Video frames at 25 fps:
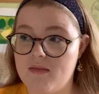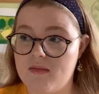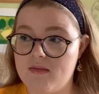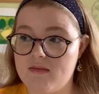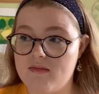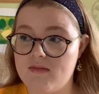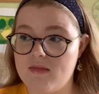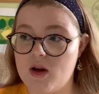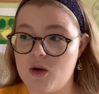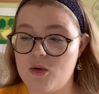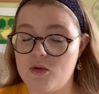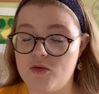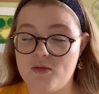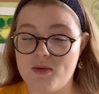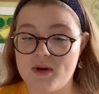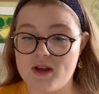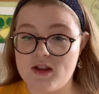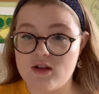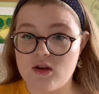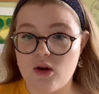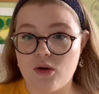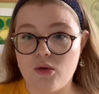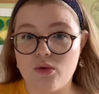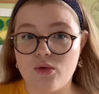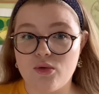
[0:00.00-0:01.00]
It would be
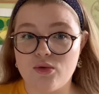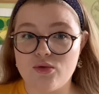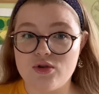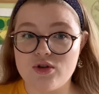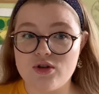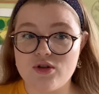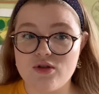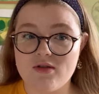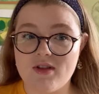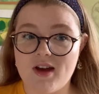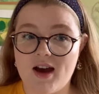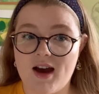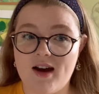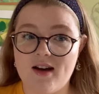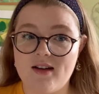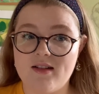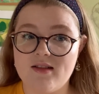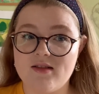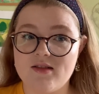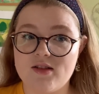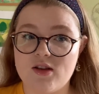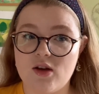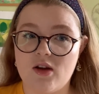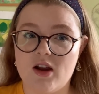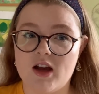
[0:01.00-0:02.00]
so cool to do that.
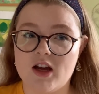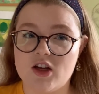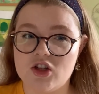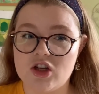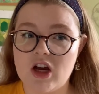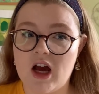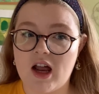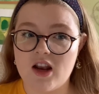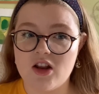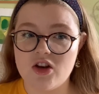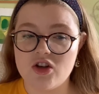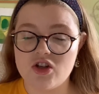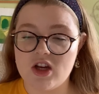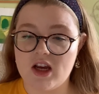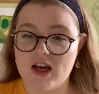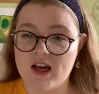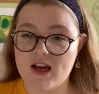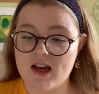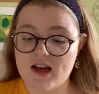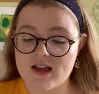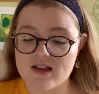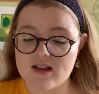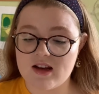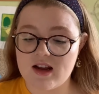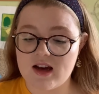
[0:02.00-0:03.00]
So like challenging
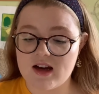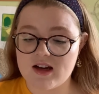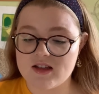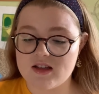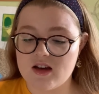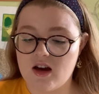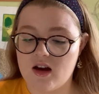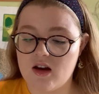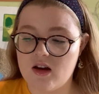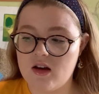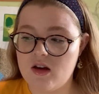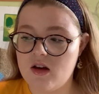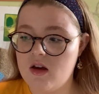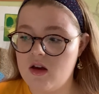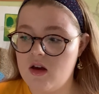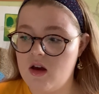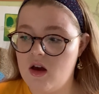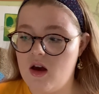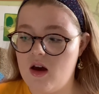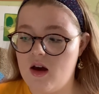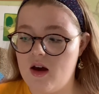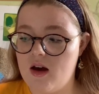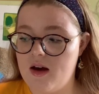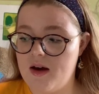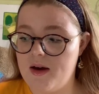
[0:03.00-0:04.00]
as an actor.
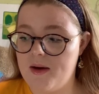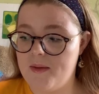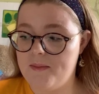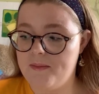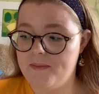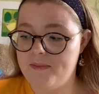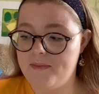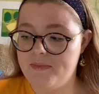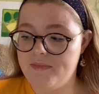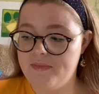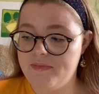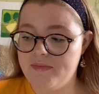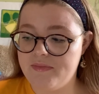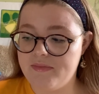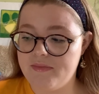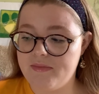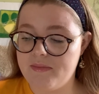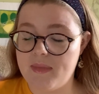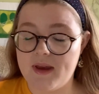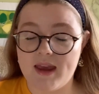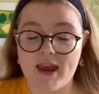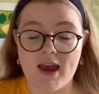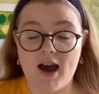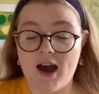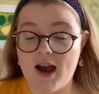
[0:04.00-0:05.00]

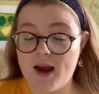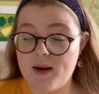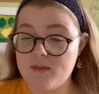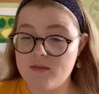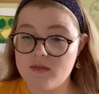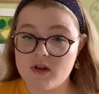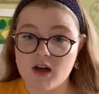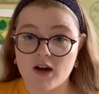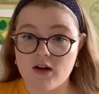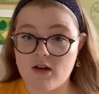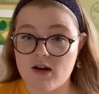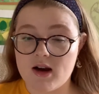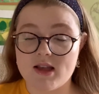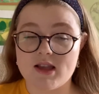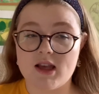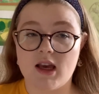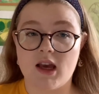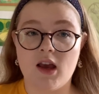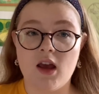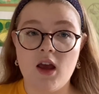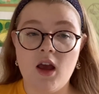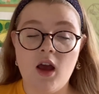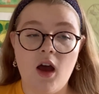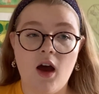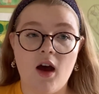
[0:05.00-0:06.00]
But yeah, I'm digressing.
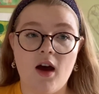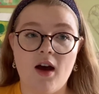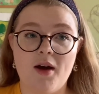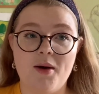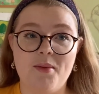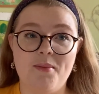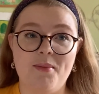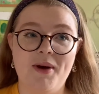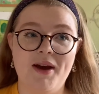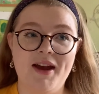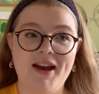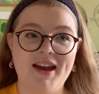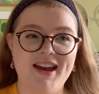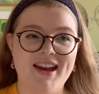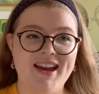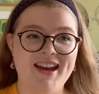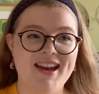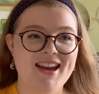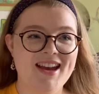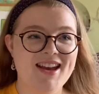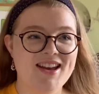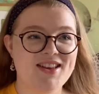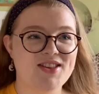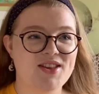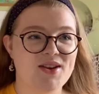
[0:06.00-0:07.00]

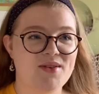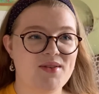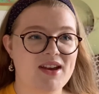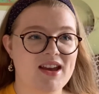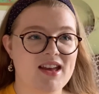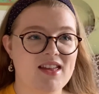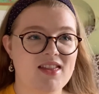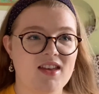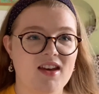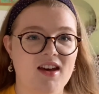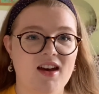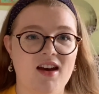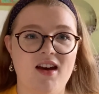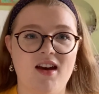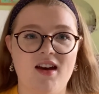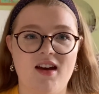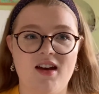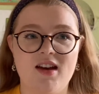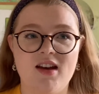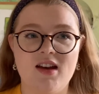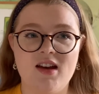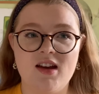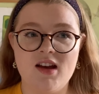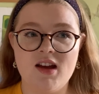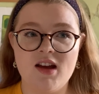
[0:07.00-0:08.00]
So either
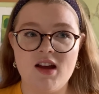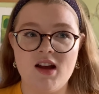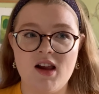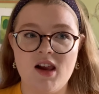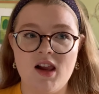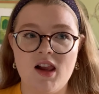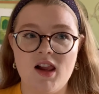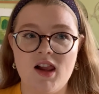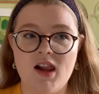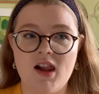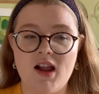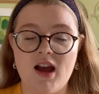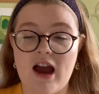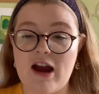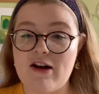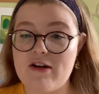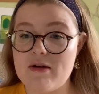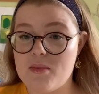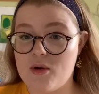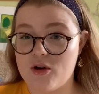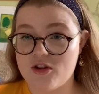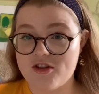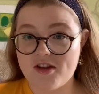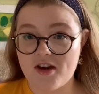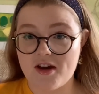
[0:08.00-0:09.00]
Harry
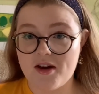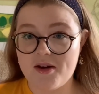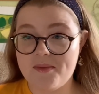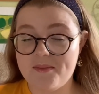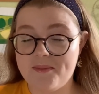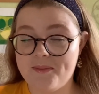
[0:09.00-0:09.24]
Potter.